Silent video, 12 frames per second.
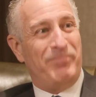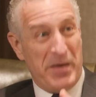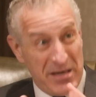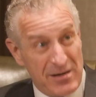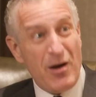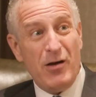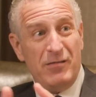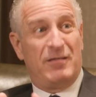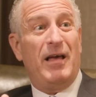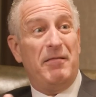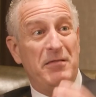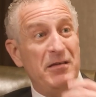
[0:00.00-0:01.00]

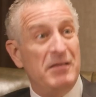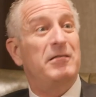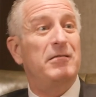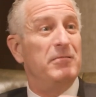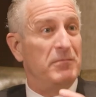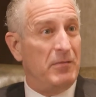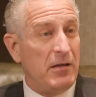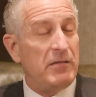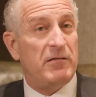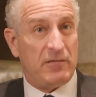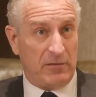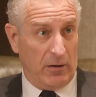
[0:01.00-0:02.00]
because it
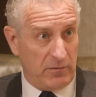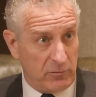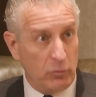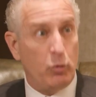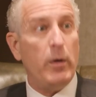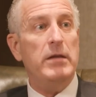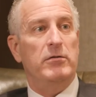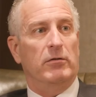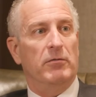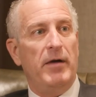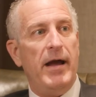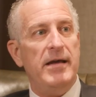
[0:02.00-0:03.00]
it starts to
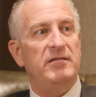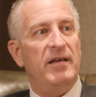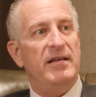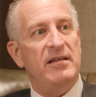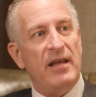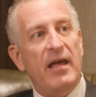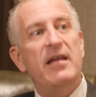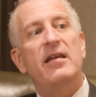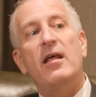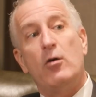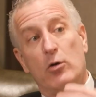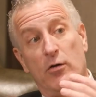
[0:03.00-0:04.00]
dwindle, right? And
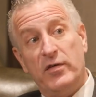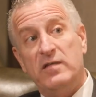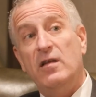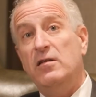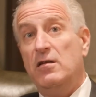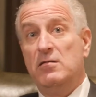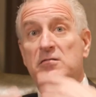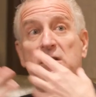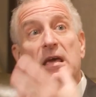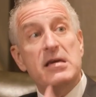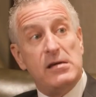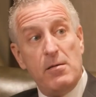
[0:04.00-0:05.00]
then all of a sudden
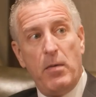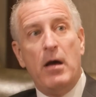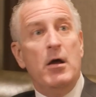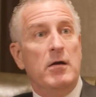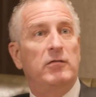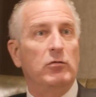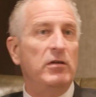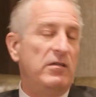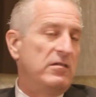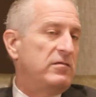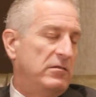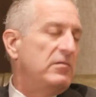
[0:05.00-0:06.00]
they come back. So
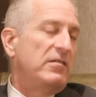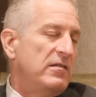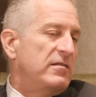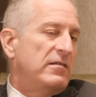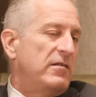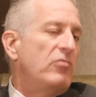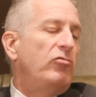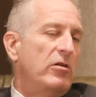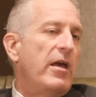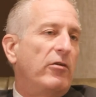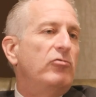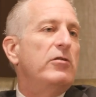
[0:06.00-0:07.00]
this is
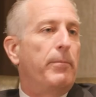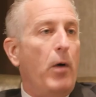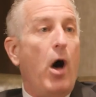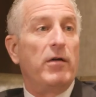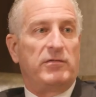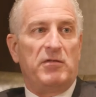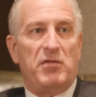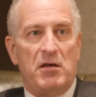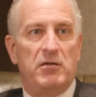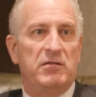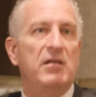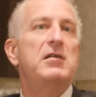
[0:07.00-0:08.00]
essentially actually a positive thing,
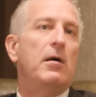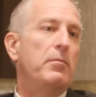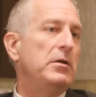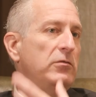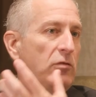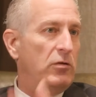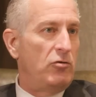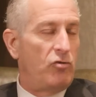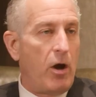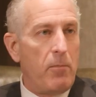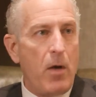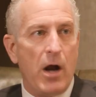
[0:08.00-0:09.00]
because they come into the
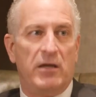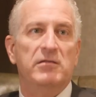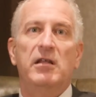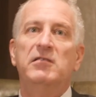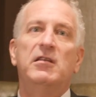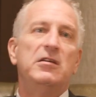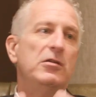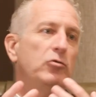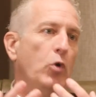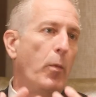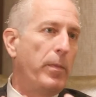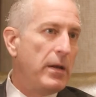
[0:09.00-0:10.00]
job market. Then they need
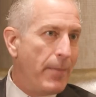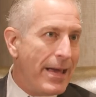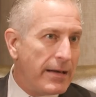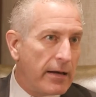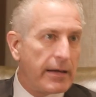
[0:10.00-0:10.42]
to open a bank